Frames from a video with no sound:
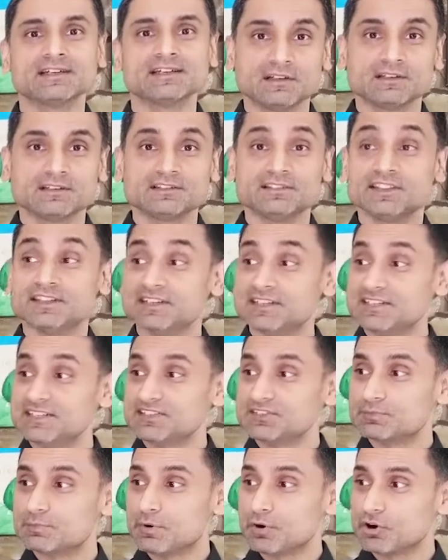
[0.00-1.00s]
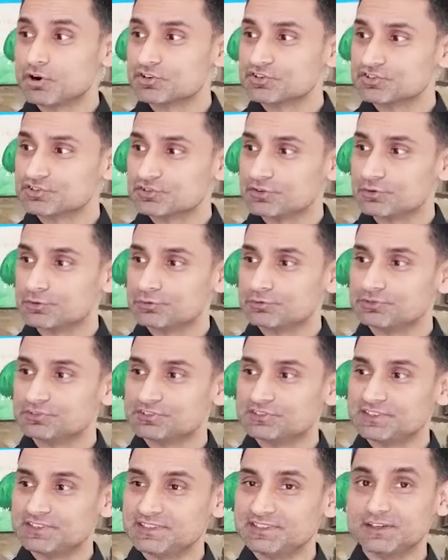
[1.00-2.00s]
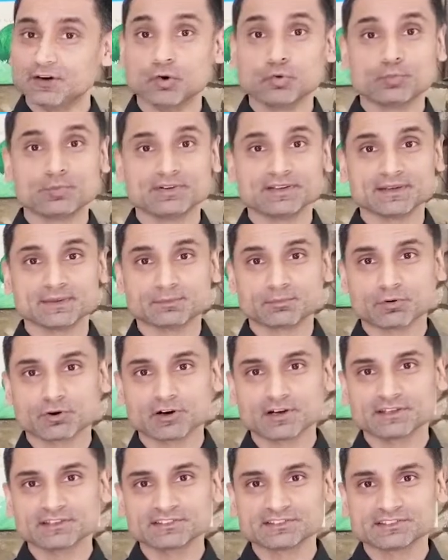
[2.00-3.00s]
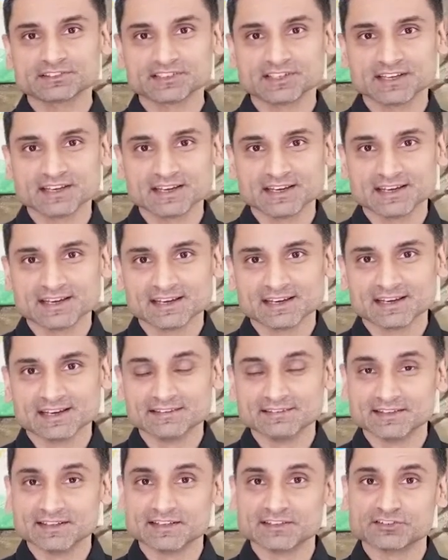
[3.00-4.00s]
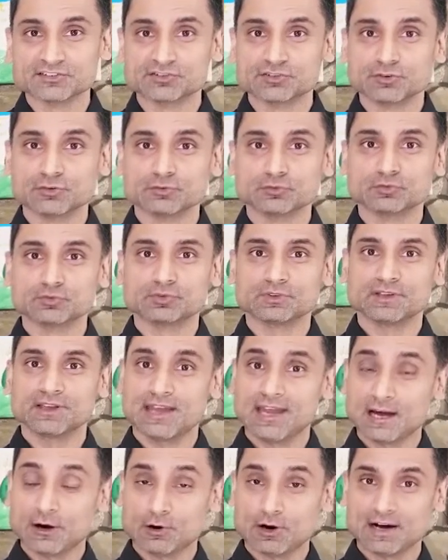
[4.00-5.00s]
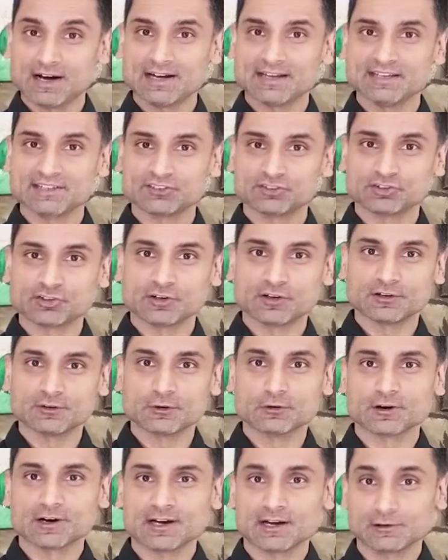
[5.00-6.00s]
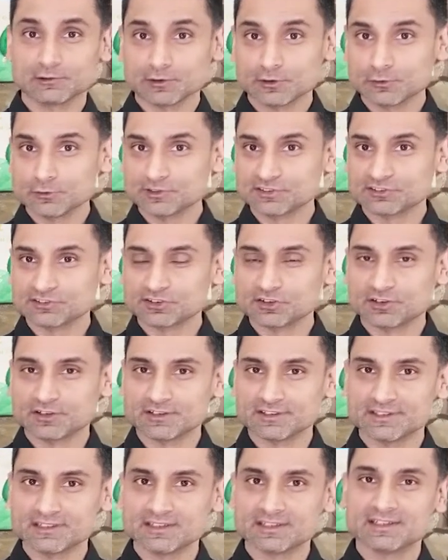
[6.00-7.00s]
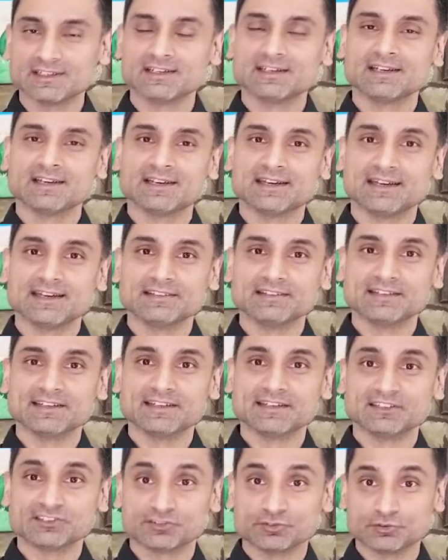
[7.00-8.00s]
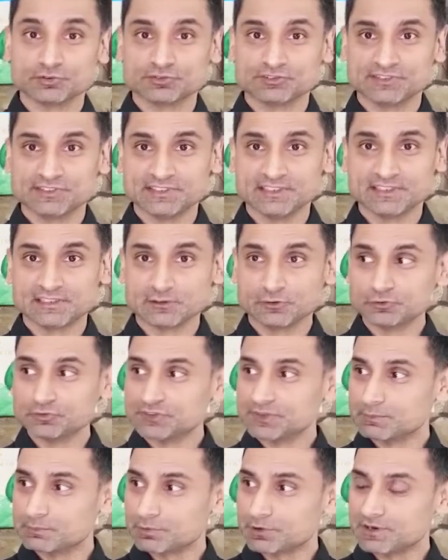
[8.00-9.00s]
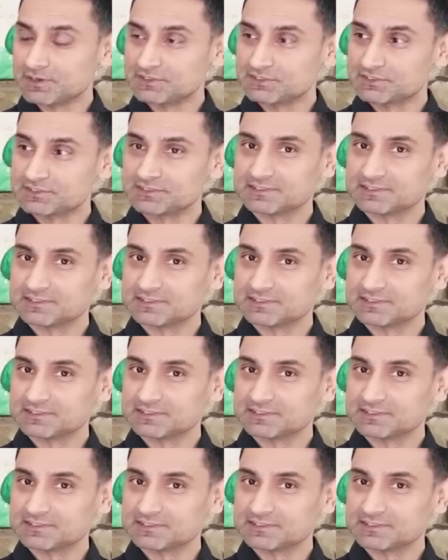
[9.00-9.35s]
Then each bar shows the opening price, and then it shows how high it's gone or how low it's gone, and then it shows the closing price.